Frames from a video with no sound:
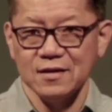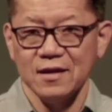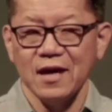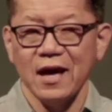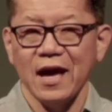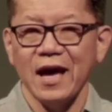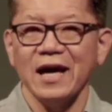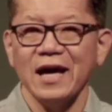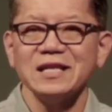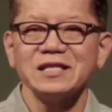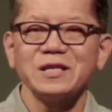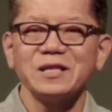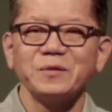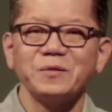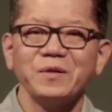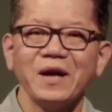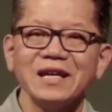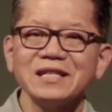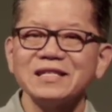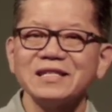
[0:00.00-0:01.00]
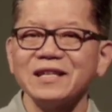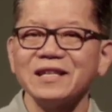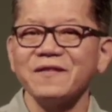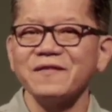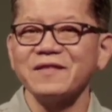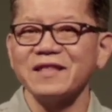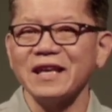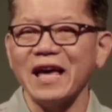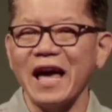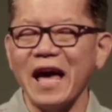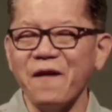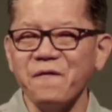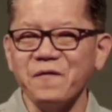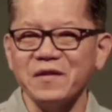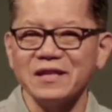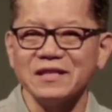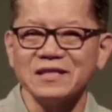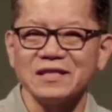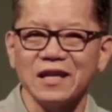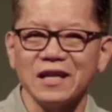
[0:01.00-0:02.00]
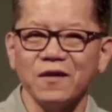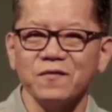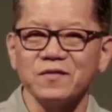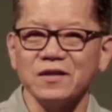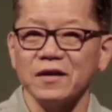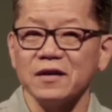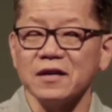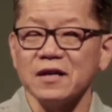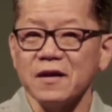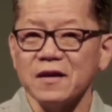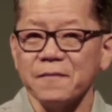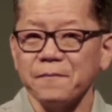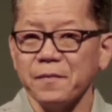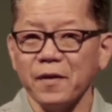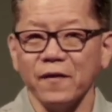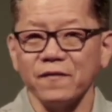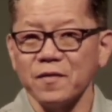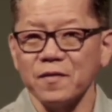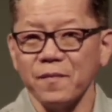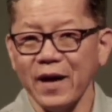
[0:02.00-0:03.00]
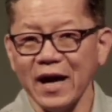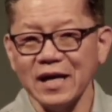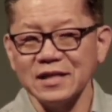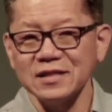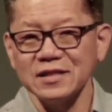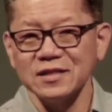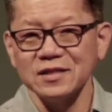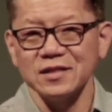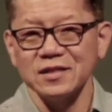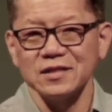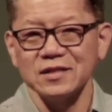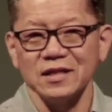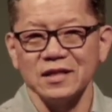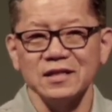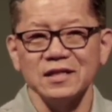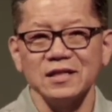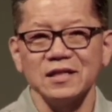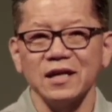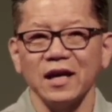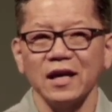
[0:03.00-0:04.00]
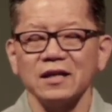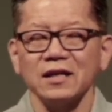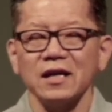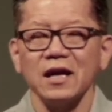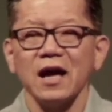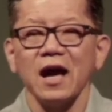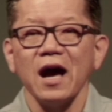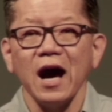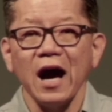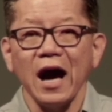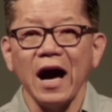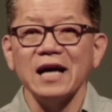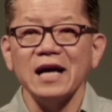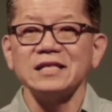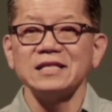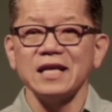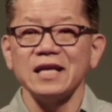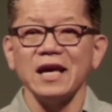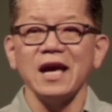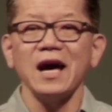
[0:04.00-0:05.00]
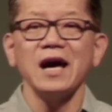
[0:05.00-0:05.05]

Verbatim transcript: as the rest of the evidence of the, of the passages indicate, Isaiah